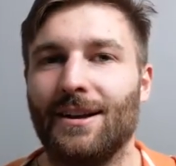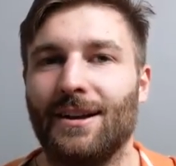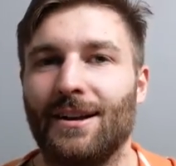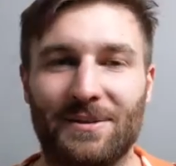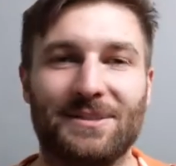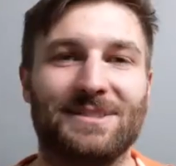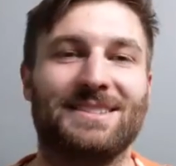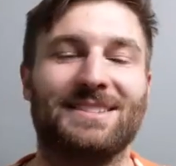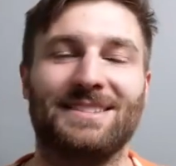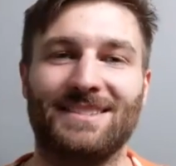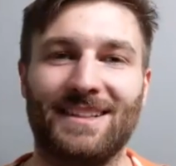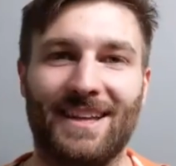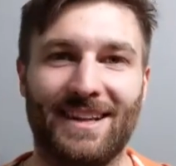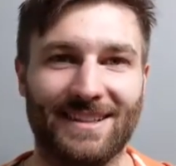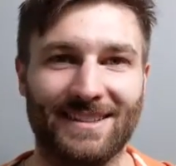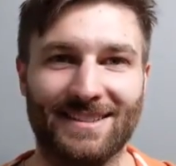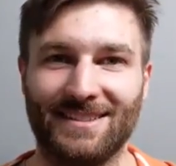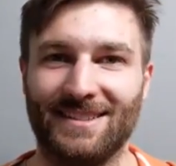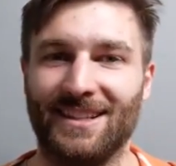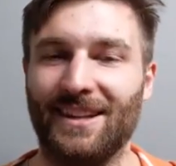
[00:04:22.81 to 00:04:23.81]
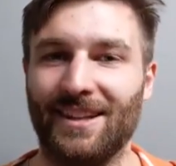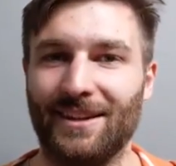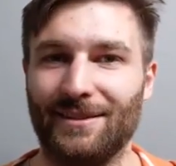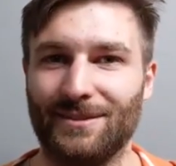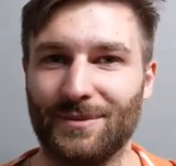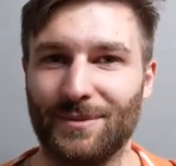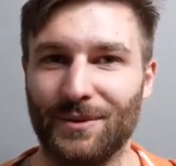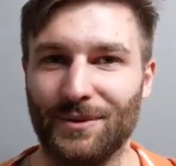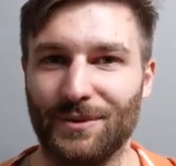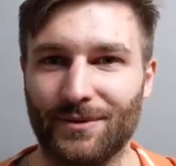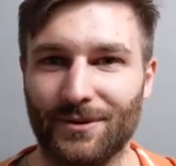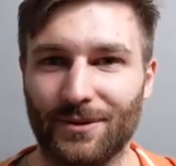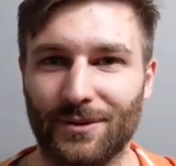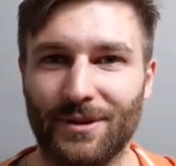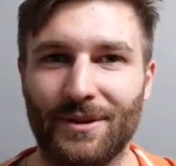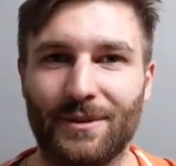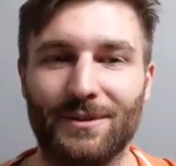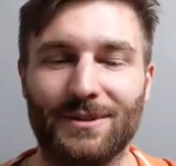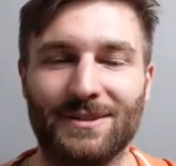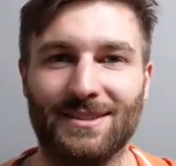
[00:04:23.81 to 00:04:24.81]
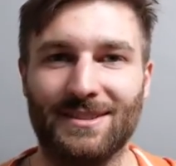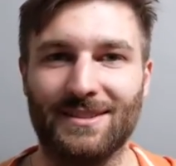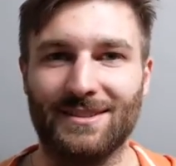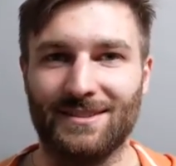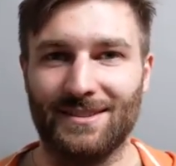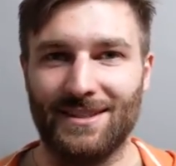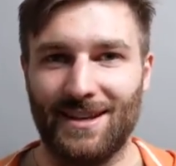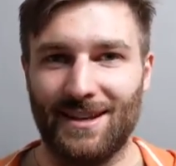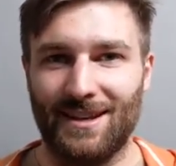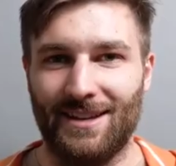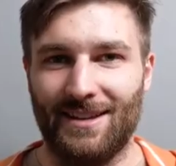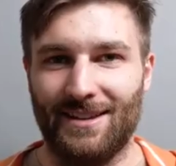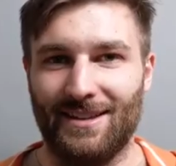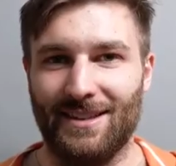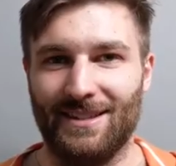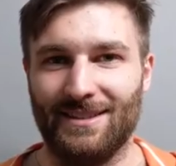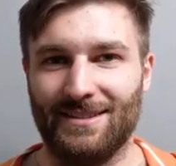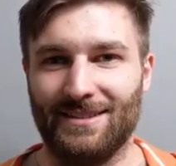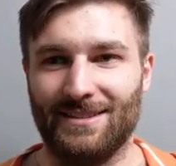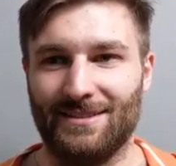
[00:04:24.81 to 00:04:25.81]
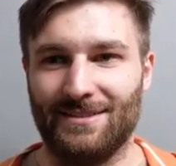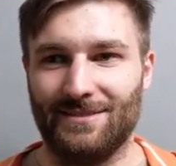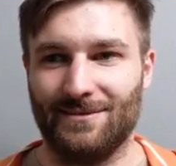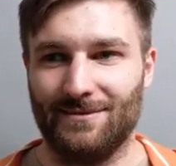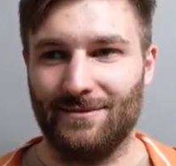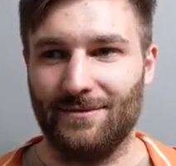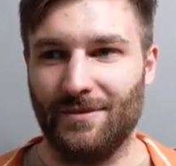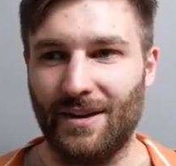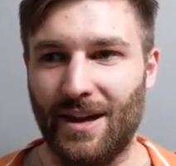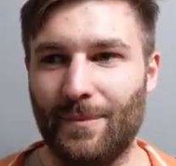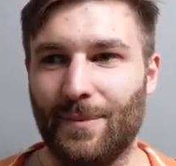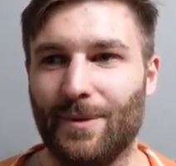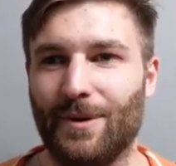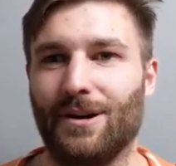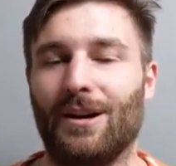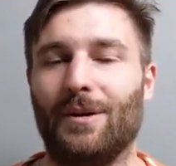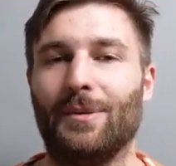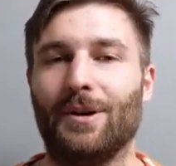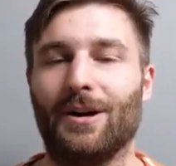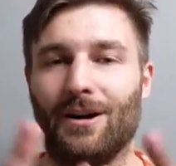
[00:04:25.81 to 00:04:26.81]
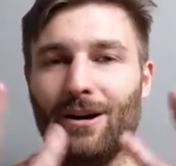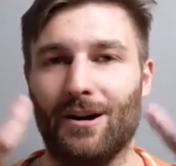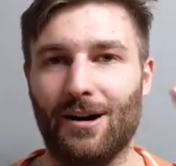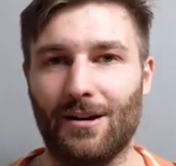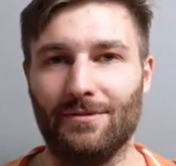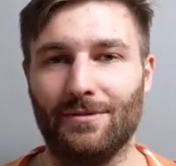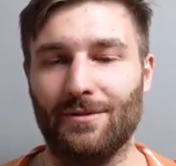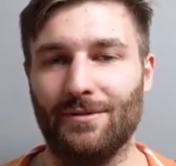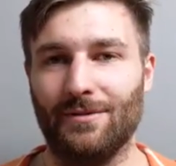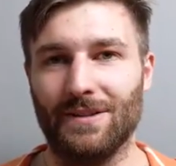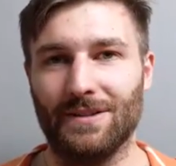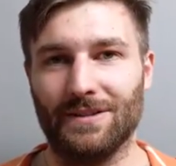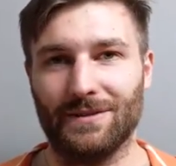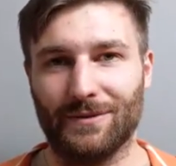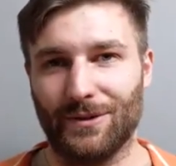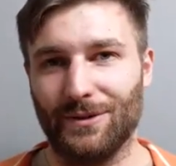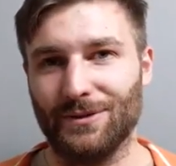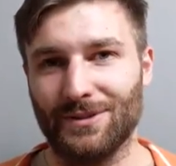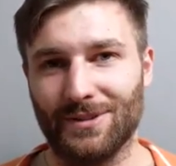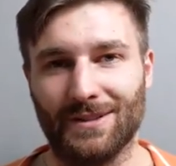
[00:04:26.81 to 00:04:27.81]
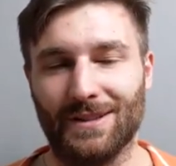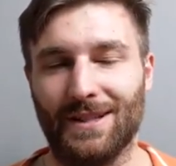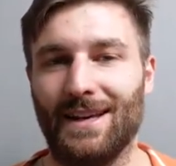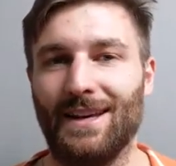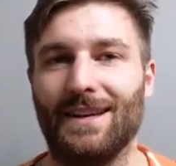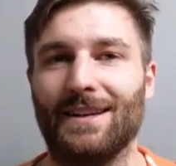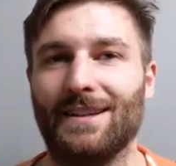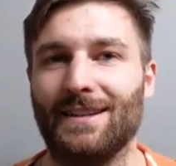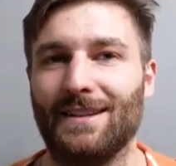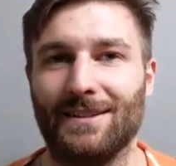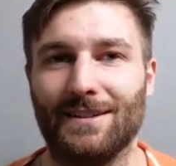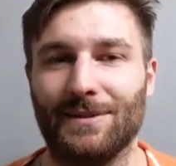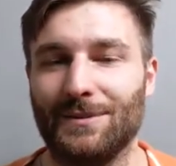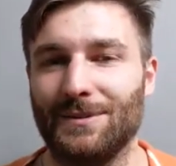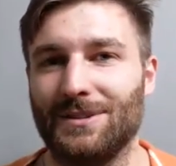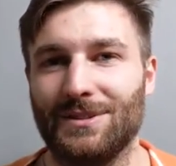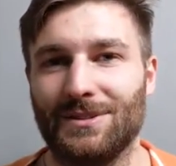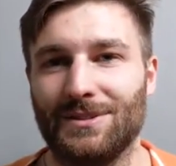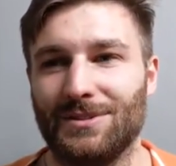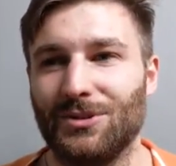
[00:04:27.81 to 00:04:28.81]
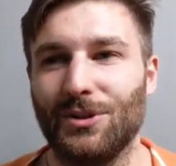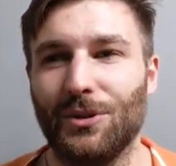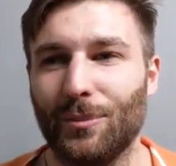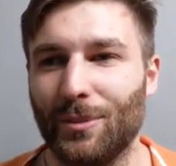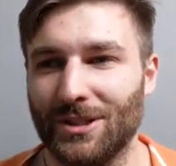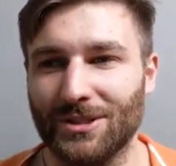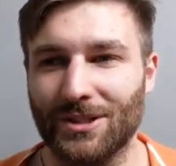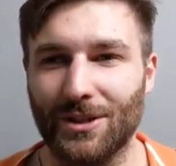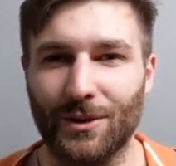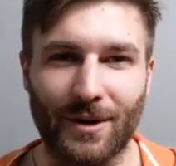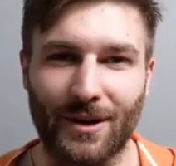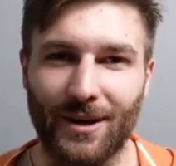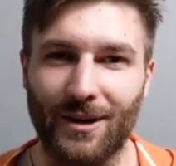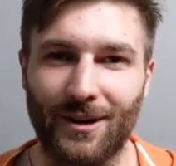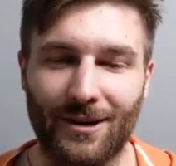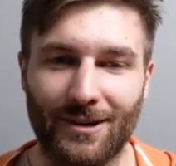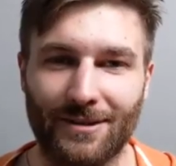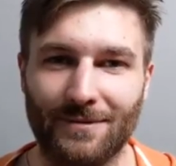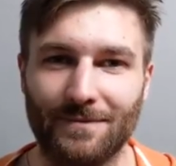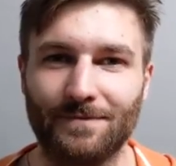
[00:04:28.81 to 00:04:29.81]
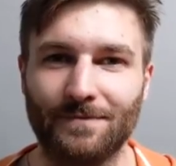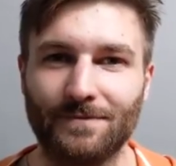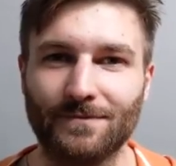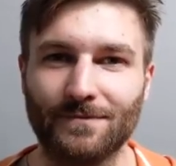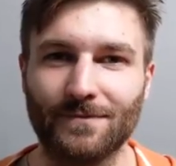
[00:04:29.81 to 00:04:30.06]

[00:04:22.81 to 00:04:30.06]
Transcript: There was this setting sun that was beautiful. There was this vapor coming off of this frozen lake. And there was just so much going on,